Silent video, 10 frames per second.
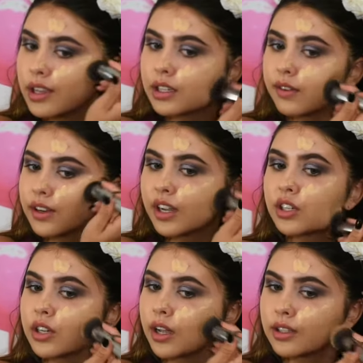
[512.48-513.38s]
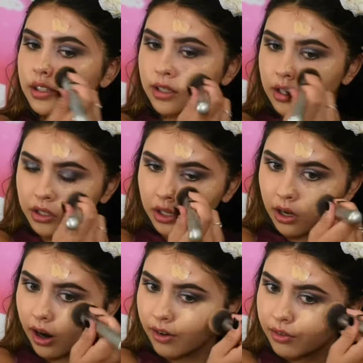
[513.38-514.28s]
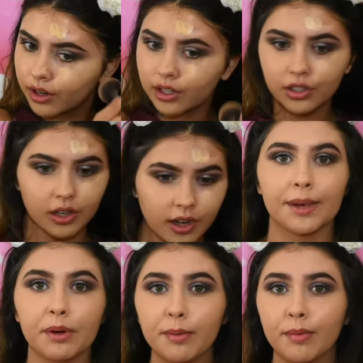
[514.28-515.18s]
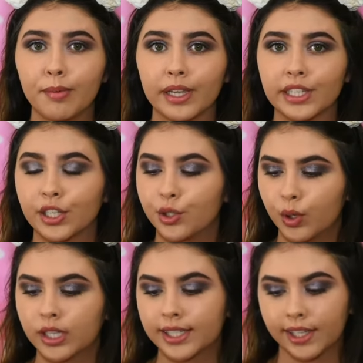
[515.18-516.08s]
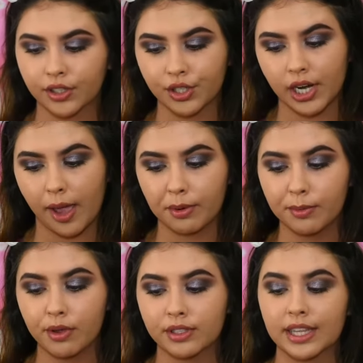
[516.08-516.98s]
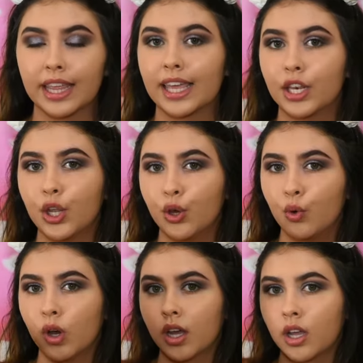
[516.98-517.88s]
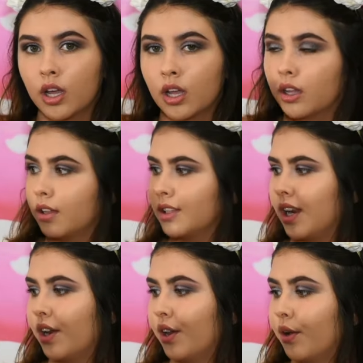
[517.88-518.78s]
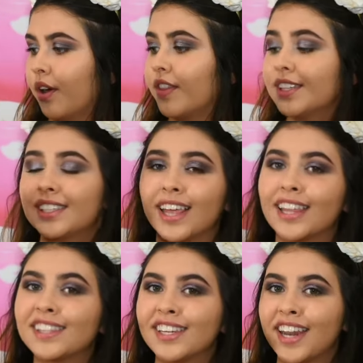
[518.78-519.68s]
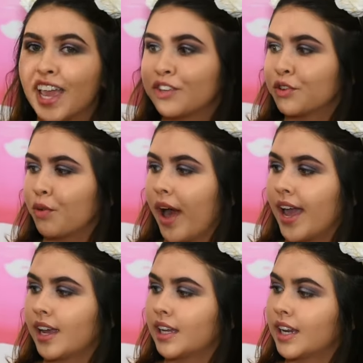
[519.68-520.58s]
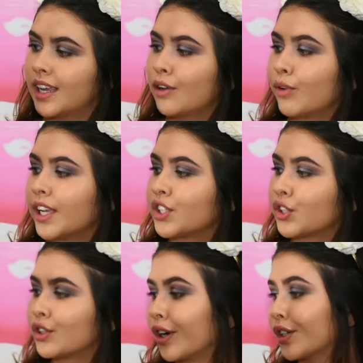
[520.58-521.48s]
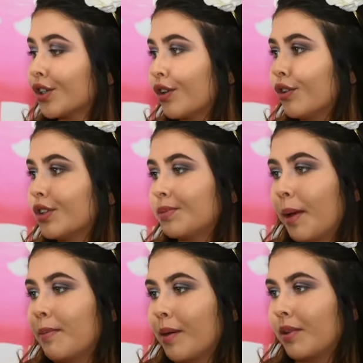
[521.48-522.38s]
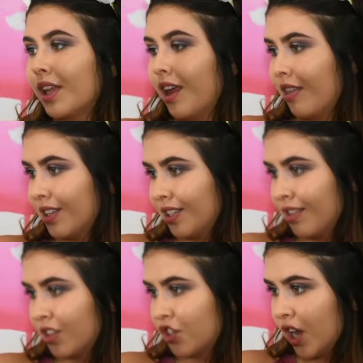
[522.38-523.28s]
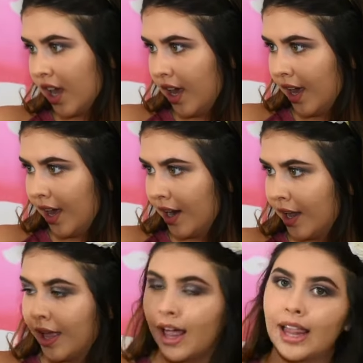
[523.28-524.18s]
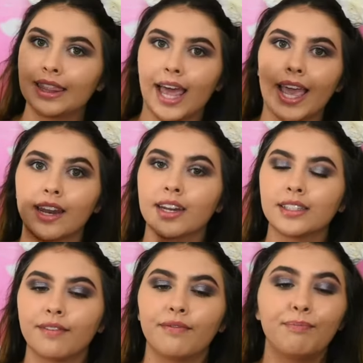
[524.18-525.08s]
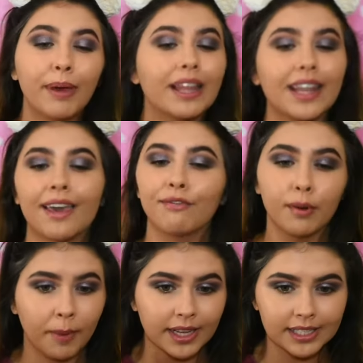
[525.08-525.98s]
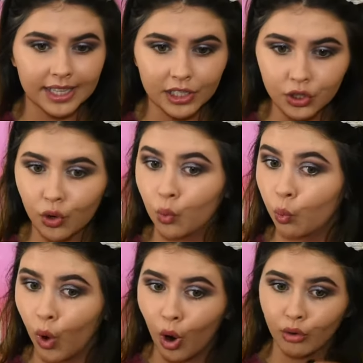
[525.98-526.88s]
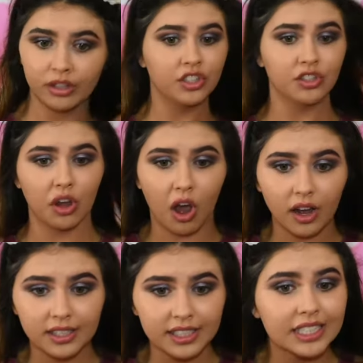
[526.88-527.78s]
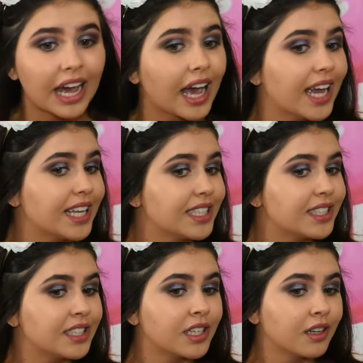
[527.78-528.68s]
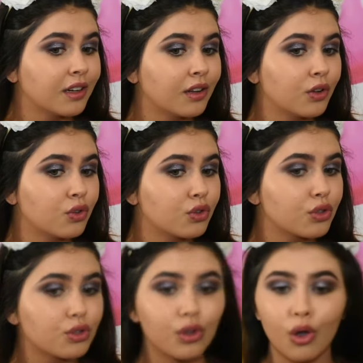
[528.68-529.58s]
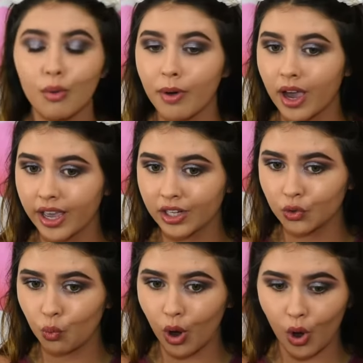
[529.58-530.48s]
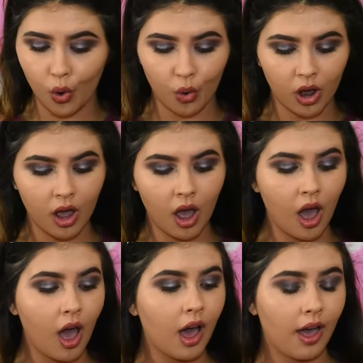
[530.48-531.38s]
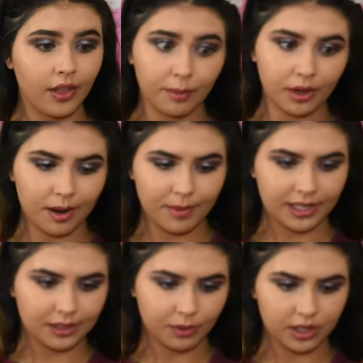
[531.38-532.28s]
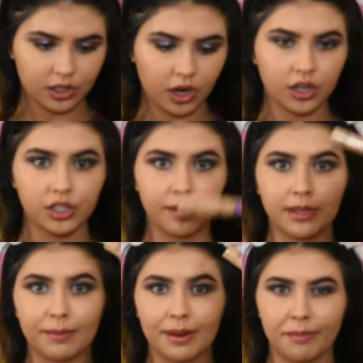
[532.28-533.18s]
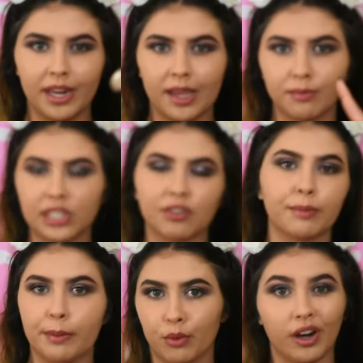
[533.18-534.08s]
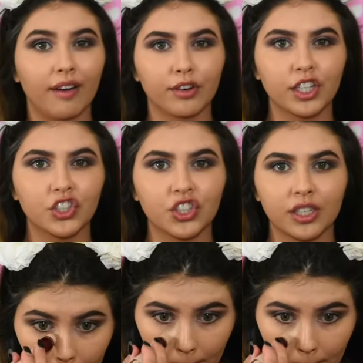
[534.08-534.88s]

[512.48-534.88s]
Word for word: This foundation has such good coverage. So I'm going to be mixing two concealers today. I'm going to be using the new, it's not new, this is the Instant Age Rewind Eraser Dark Circles by Maybelline, and this is in the shade Light, and it is a bit light for my skin tone. Whoa, this just oxidized so much, whoa. And then I'm going to mix it with Tarte Shape Tape in medium just for a bit more coverage.